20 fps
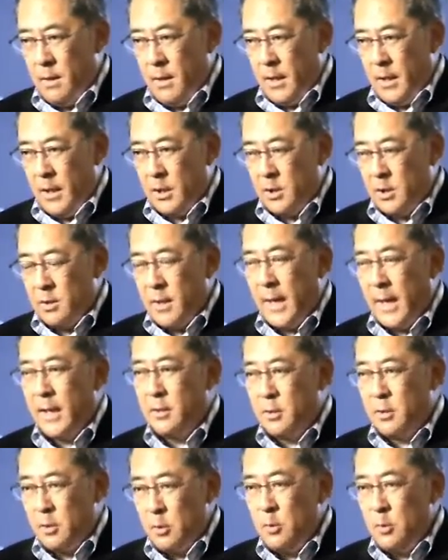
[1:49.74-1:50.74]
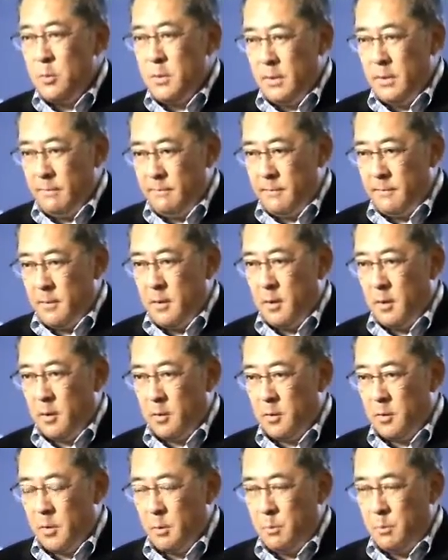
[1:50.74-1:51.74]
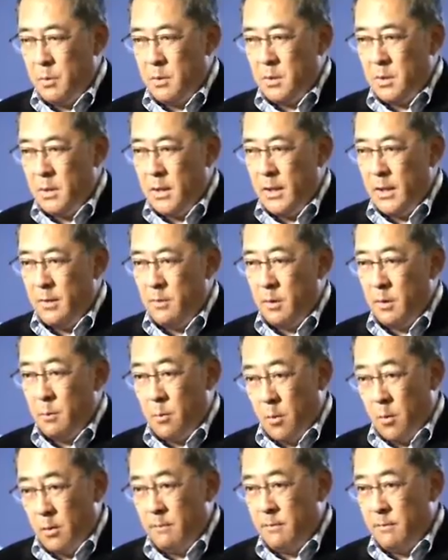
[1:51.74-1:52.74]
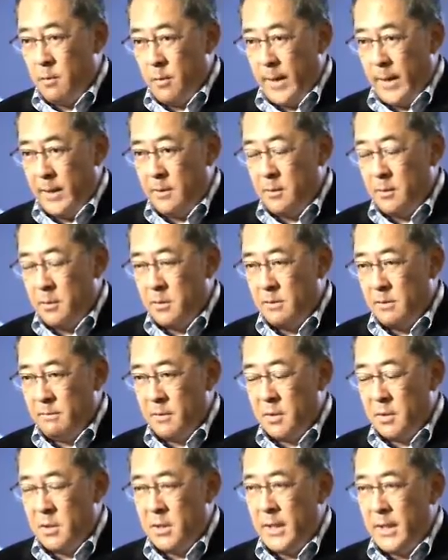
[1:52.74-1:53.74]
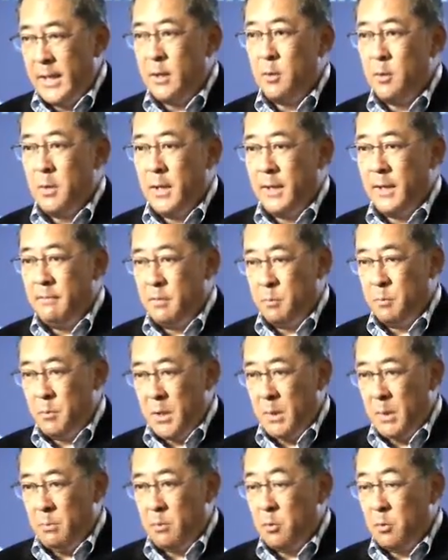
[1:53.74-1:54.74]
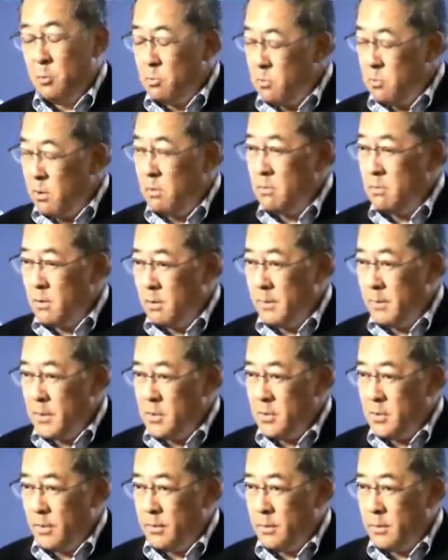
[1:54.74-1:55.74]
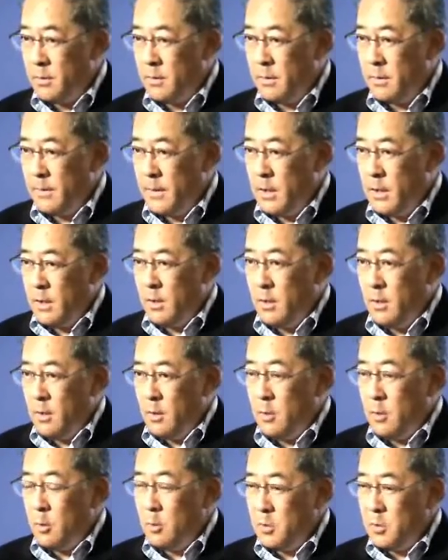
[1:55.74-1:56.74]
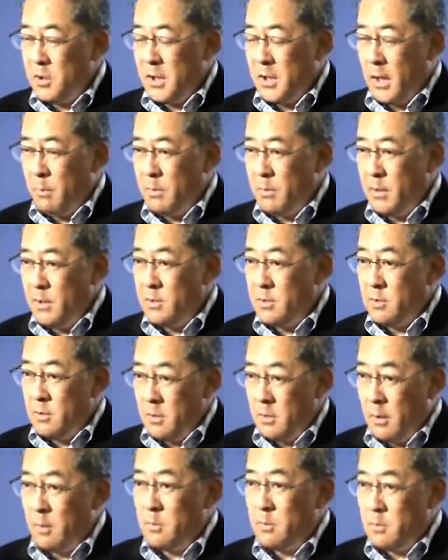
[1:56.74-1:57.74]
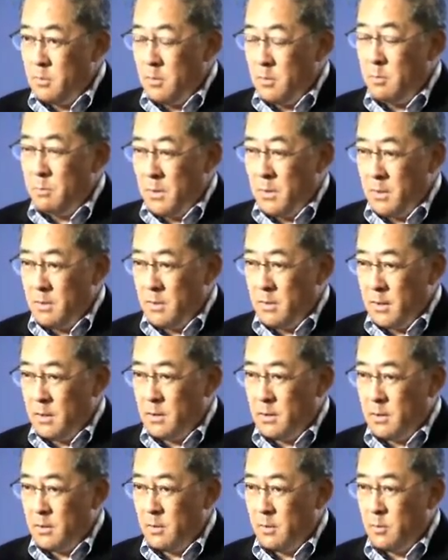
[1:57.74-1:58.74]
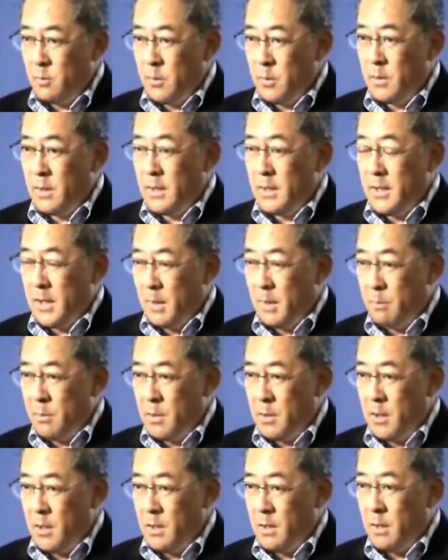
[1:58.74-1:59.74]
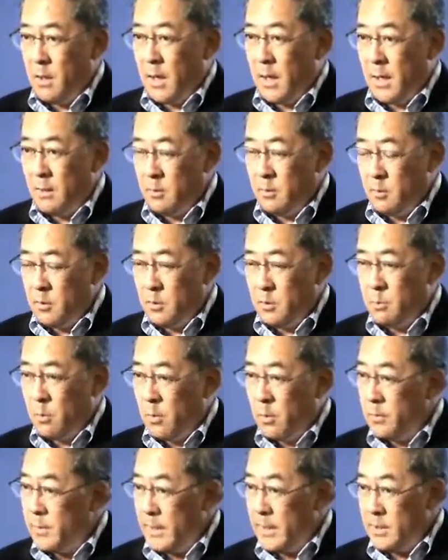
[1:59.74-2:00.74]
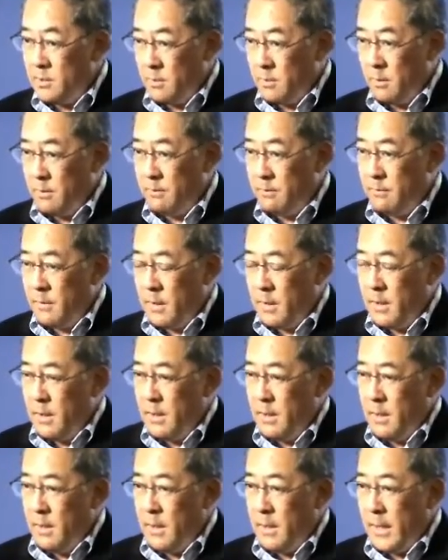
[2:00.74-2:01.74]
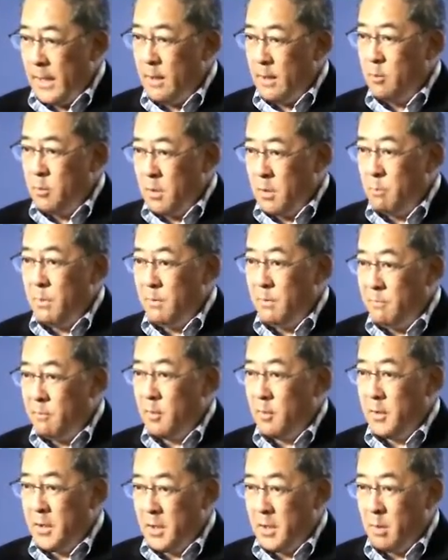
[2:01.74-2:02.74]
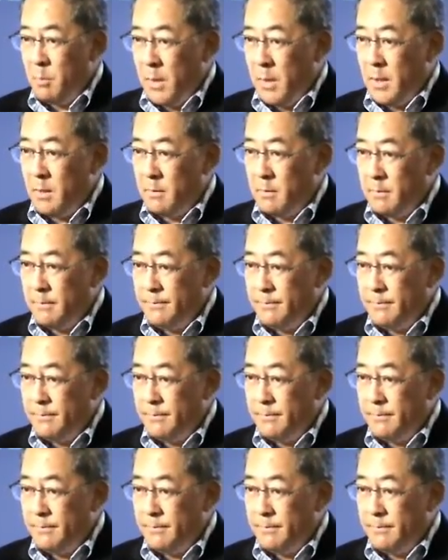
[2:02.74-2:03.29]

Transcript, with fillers: it's not too difficult to put together a board of directors of 10 or 11 people who don't know each other, whose companies don't do business with the company on whose board they serve, and who can be fully independent.